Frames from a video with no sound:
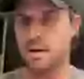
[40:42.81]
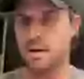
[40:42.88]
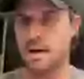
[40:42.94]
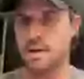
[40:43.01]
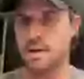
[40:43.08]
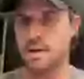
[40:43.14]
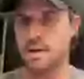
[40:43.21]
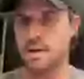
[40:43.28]

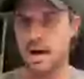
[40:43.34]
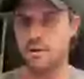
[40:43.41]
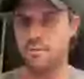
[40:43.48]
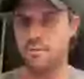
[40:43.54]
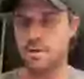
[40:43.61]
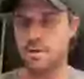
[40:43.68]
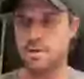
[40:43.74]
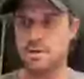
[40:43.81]
as you
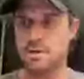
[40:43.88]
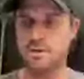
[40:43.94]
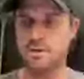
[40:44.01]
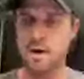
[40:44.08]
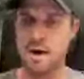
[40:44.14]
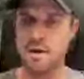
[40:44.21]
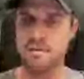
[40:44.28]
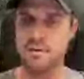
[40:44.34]
have, because if
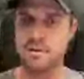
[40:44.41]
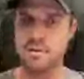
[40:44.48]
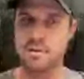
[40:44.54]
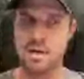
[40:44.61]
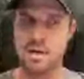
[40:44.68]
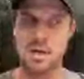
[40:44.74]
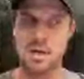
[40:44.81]
you haven't,